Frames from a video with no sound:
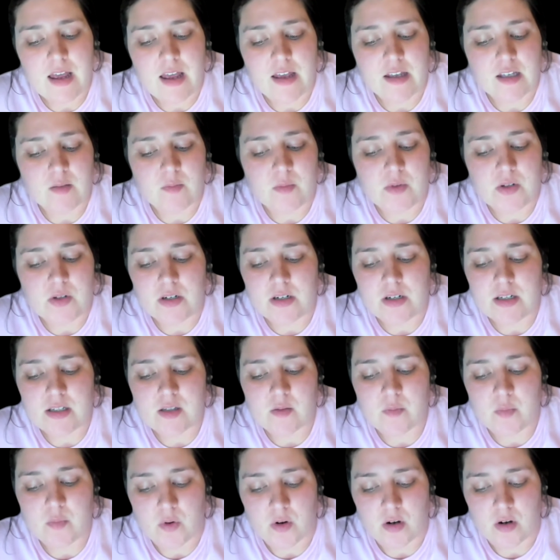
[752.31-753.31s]
and community
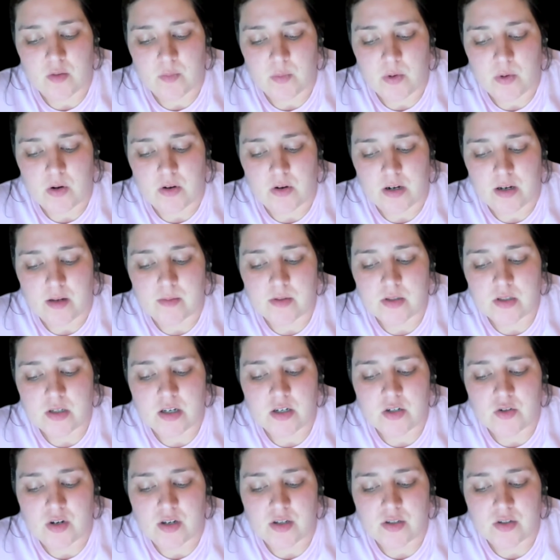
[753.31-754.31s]
support programs
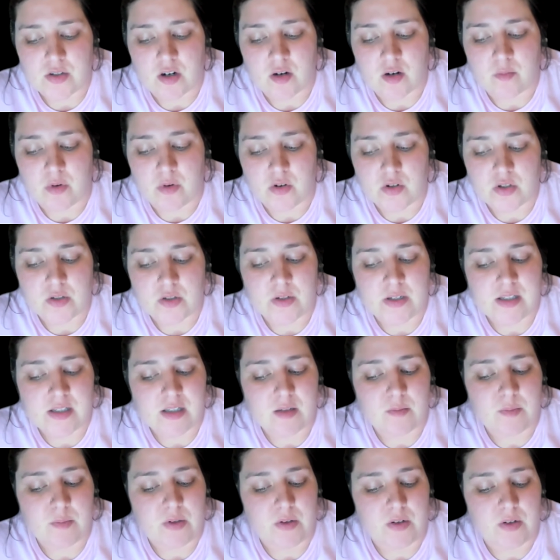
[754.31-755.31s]
to address her emotional
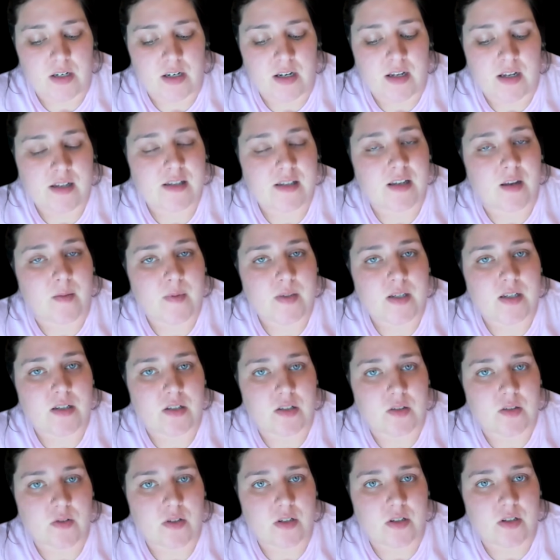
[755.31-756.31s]
instability and
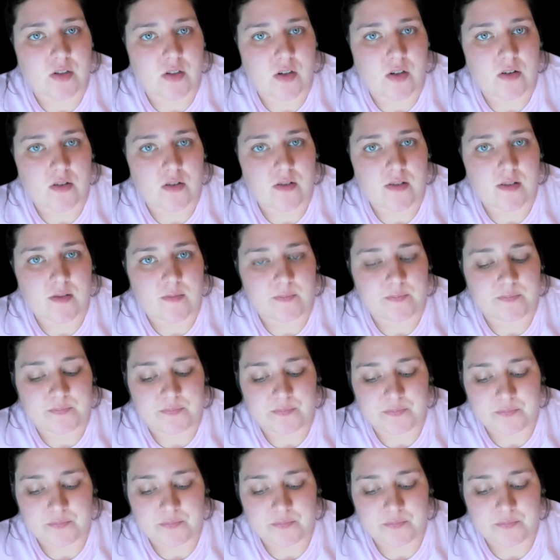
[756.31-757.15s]
substance use concerns.